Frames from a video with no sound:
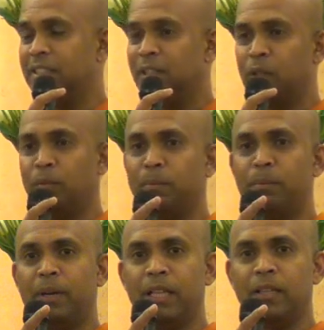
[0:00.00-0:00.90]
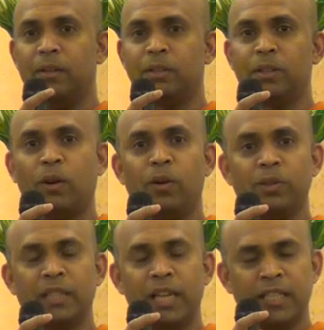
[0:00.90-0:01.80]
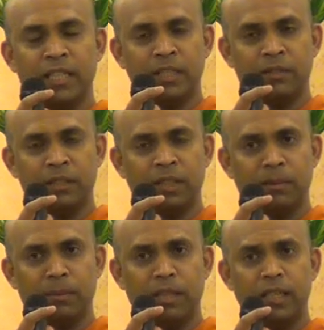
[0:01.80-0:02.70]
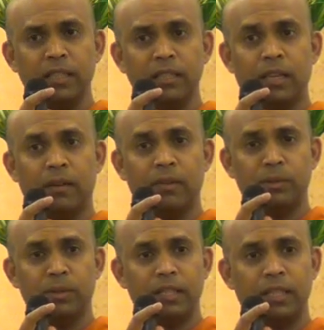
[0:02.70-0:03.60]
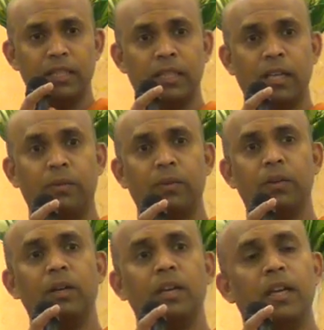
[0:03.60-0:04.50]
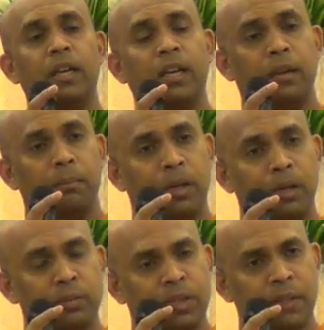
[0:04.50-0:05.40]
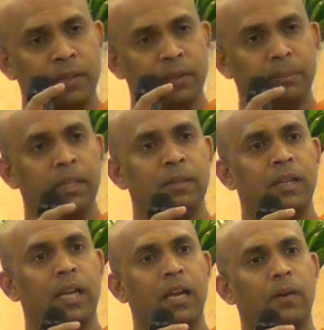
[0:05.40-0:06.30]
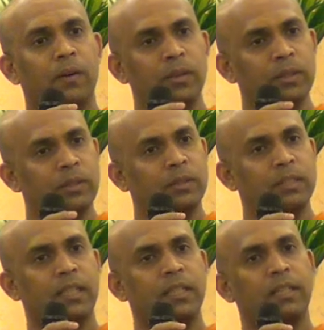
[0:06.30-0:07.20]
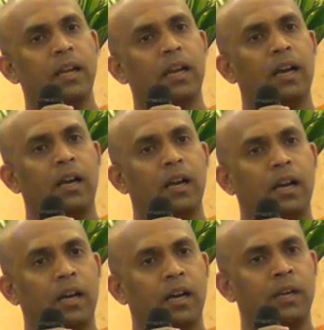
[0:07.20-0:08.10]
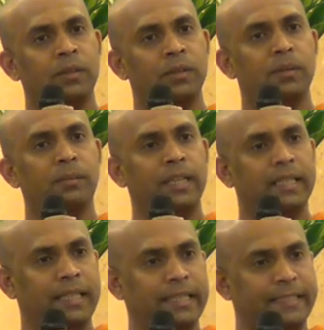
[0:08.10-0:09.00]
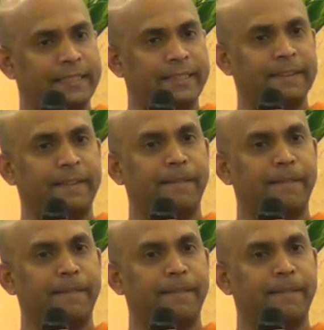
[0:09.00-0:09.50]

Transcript: The breath also closely related with our mind, our emotions. Therefore, by observing the breath, you can also tell how your mind is.